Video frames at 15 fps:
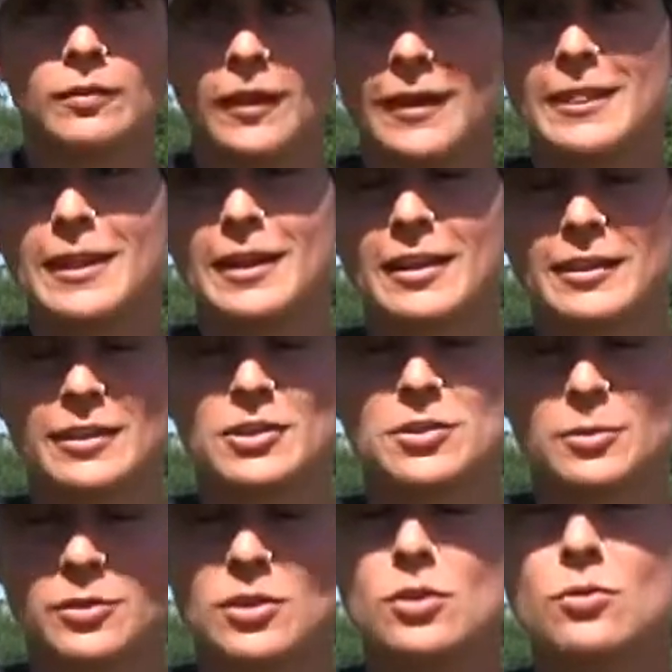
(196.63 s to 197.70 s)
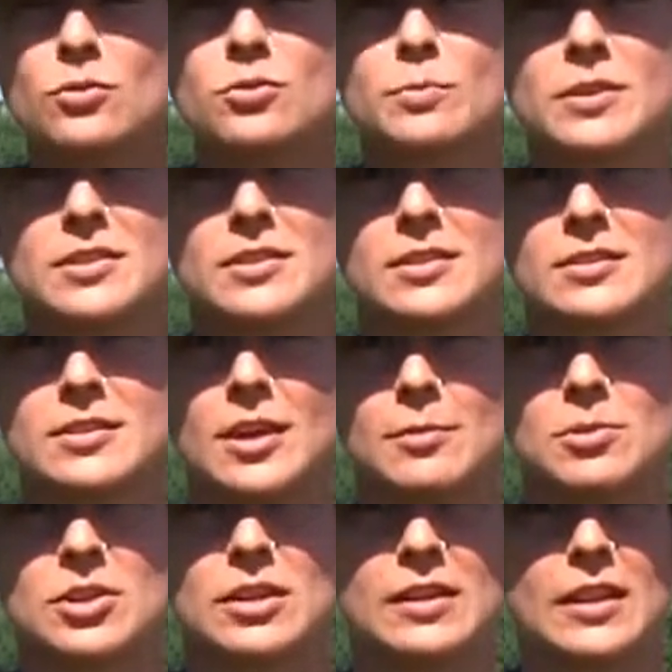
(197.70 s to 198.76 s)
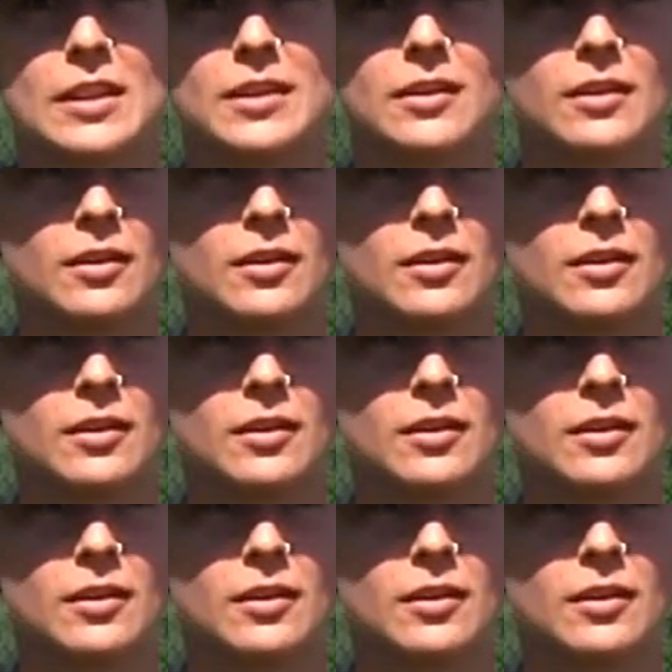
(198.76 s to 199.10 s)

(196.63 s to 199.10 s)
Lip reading: I think there's a huge misconception that